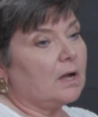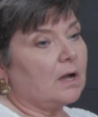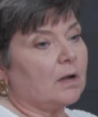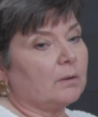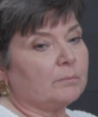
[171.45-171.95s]

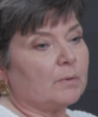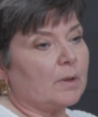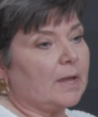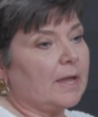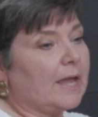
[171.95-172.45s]
Um,
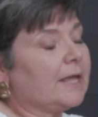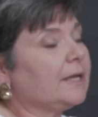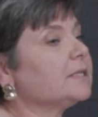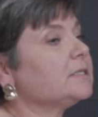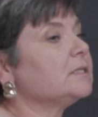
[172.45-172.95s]

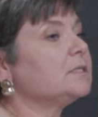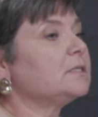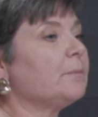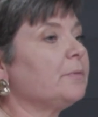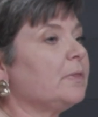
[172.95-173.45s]
and it's
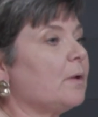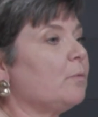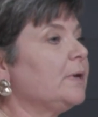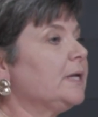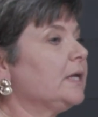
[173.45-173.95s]
something
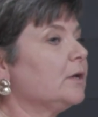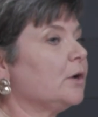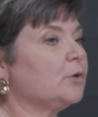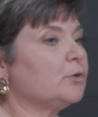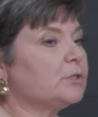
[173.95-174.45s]
that we need to
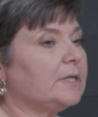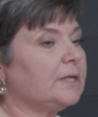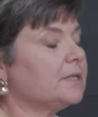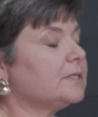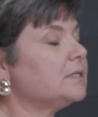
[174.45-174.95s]

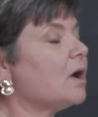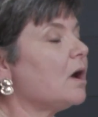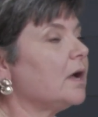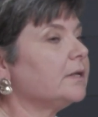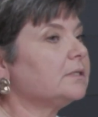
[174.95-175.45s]
understand is
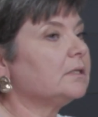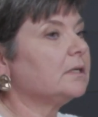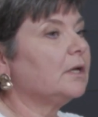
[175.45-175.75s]
not